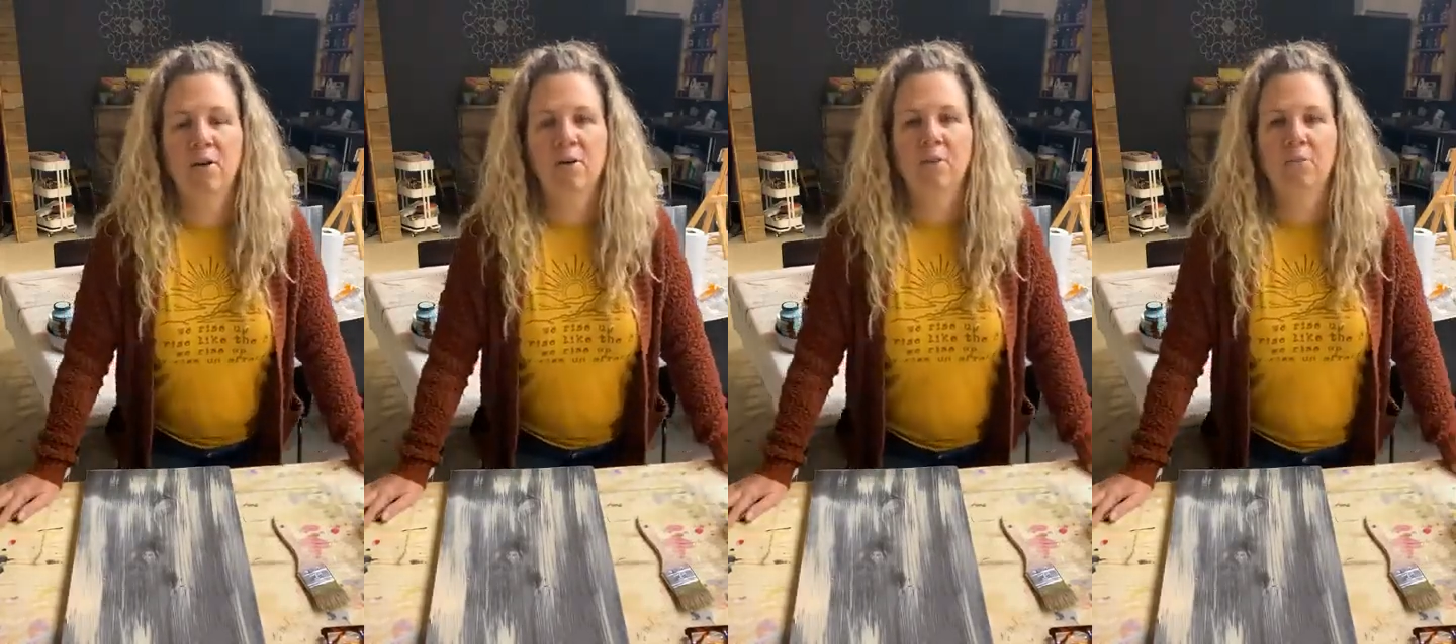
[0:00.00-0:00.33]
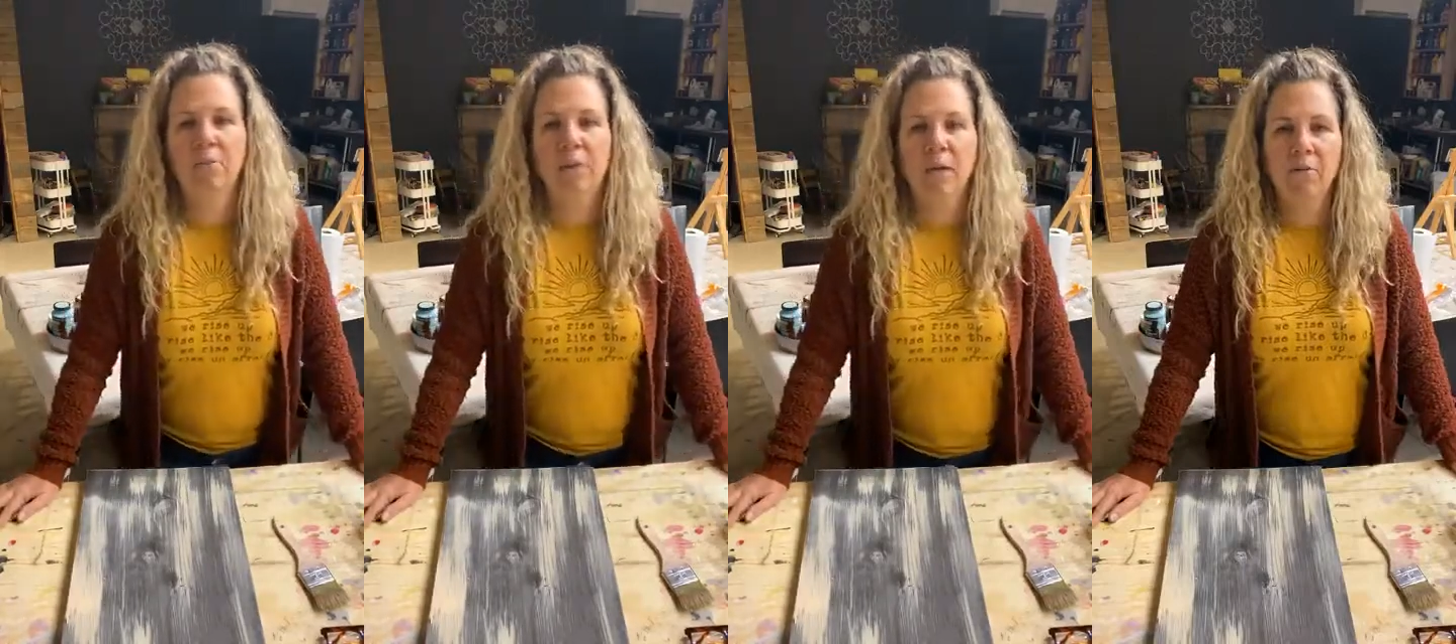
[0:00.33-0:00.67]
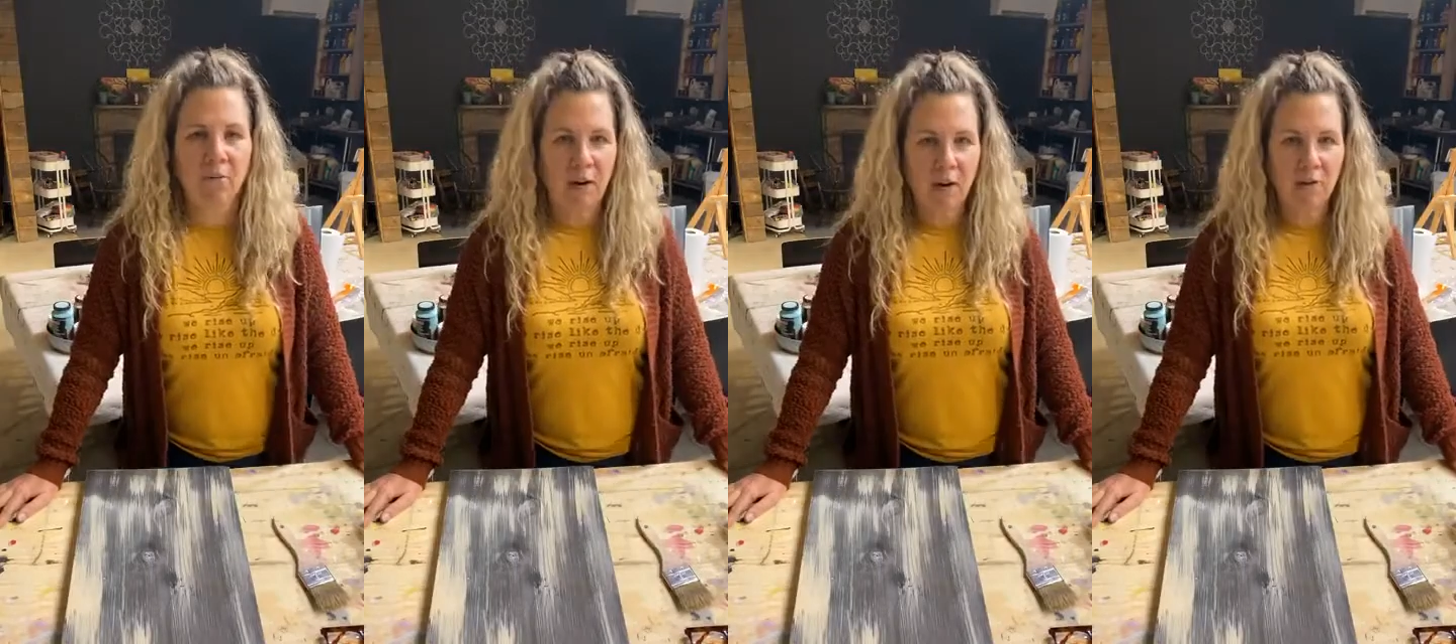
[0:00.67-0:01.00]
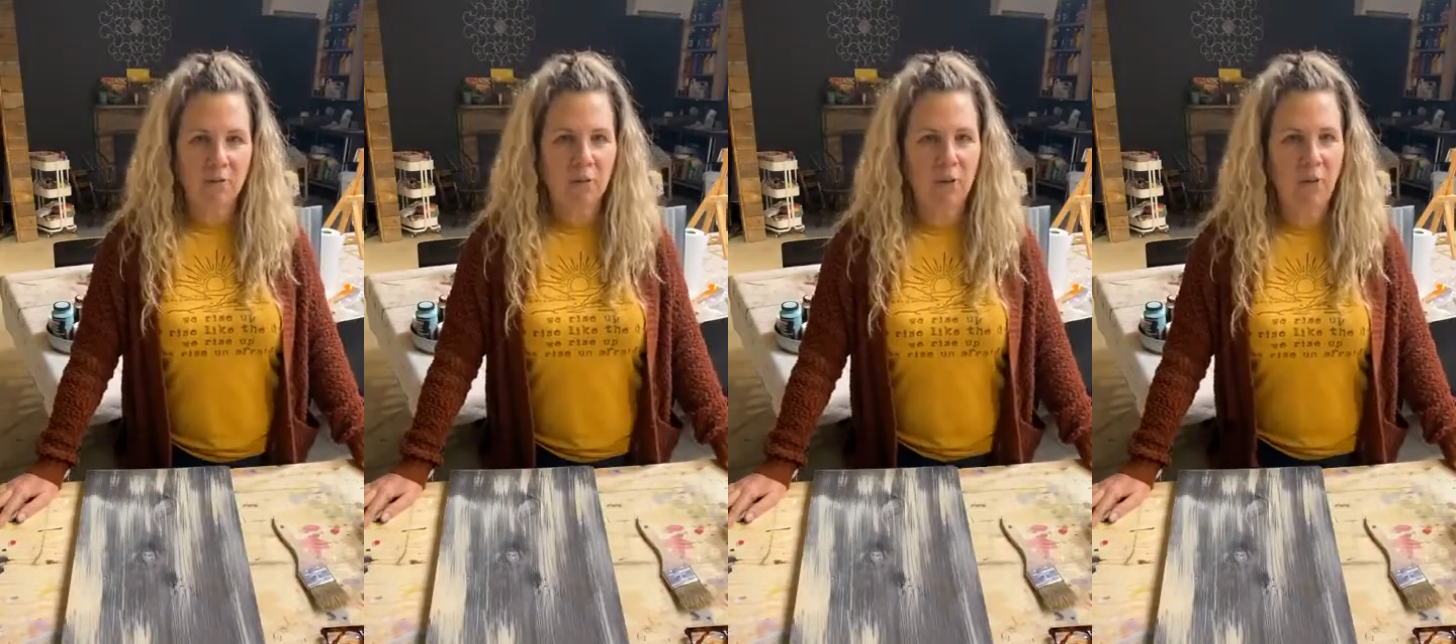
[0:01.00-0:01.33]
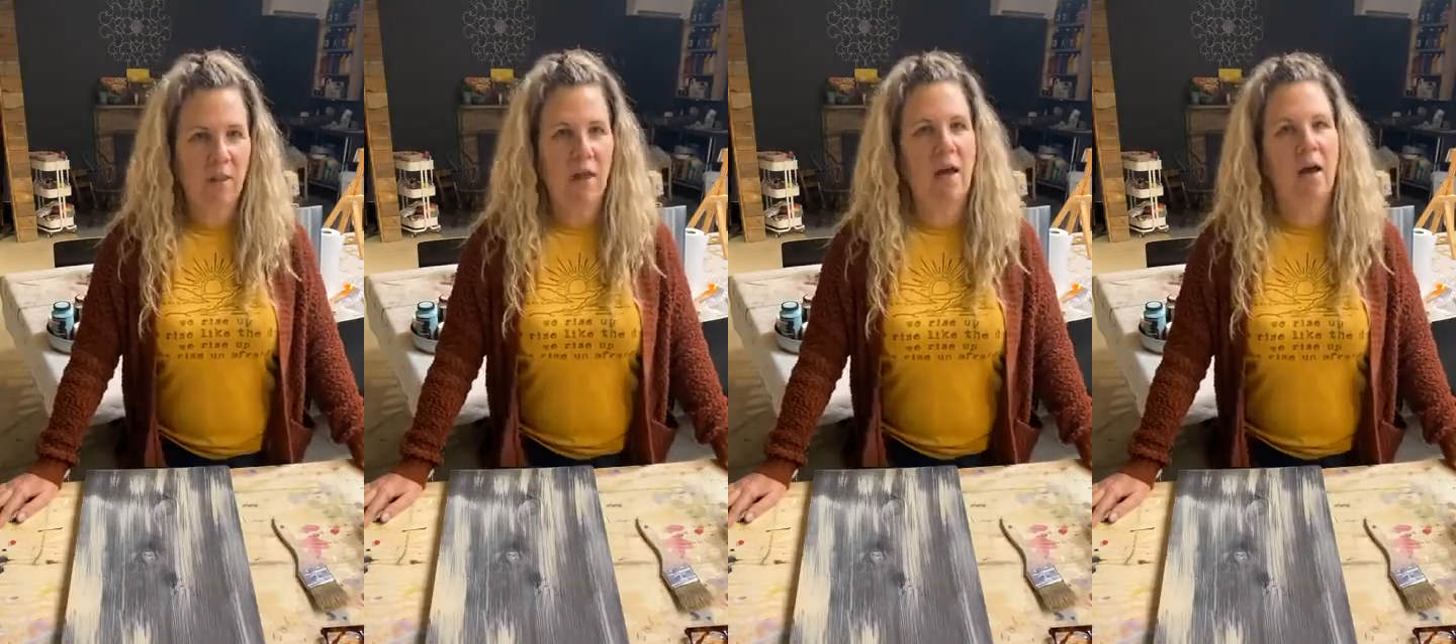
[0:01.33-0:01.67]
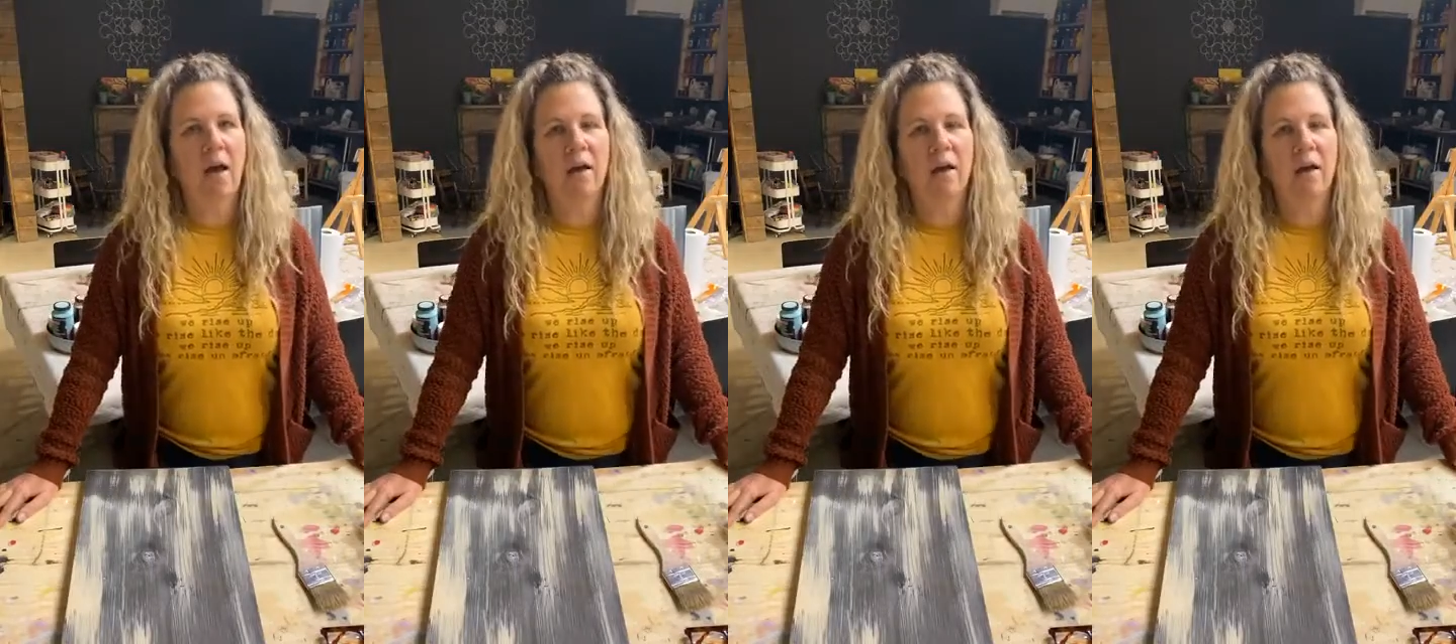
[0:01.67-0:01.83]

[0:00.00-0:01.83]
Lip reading: don't be afraid of doing that.